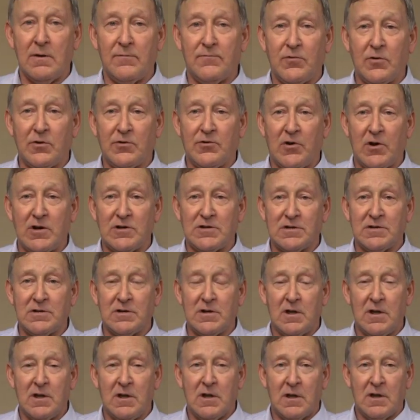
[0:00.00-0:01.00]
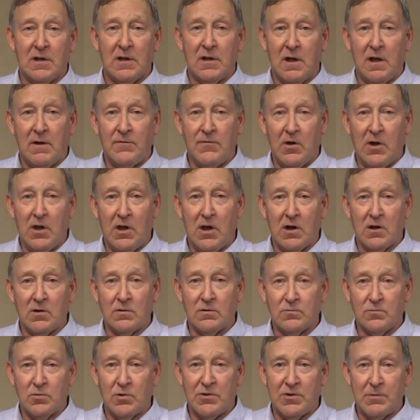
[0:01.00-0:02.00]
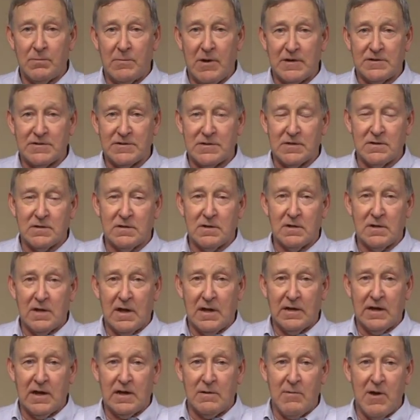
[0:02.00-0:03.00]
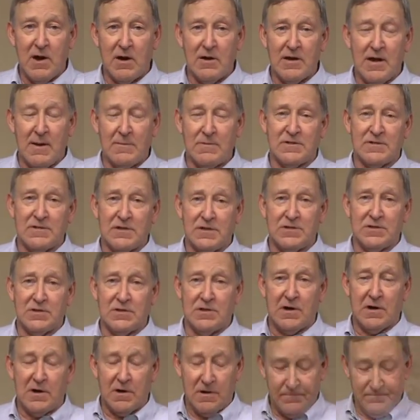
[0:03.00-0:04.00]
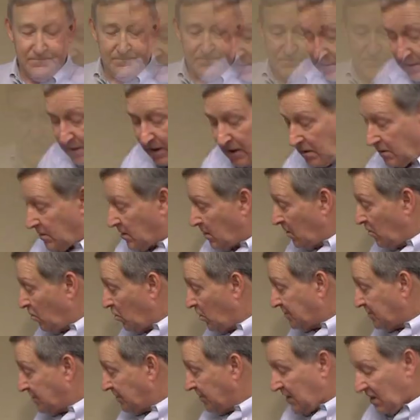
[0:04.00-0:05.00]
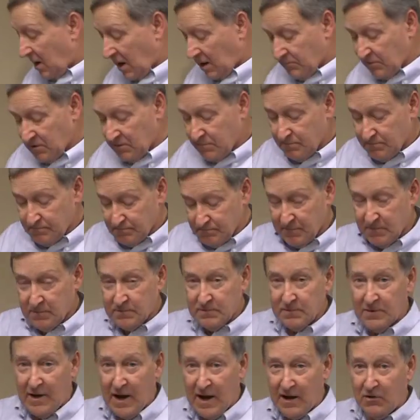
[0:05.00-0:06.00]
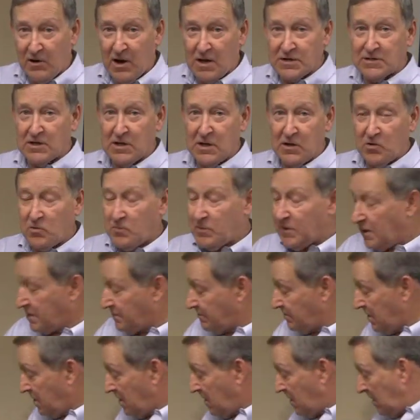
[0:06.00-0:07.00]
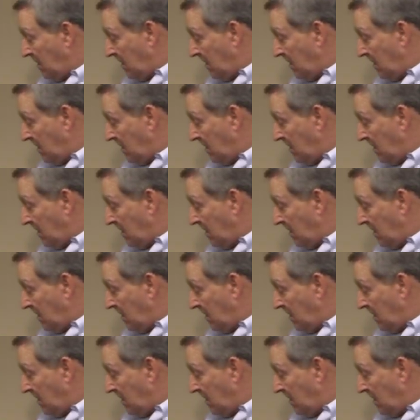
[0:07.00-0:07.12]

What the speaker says: infiltration of the lung with the medicine and get a better deposition there. Now, once again, I'm going to digress a little bit,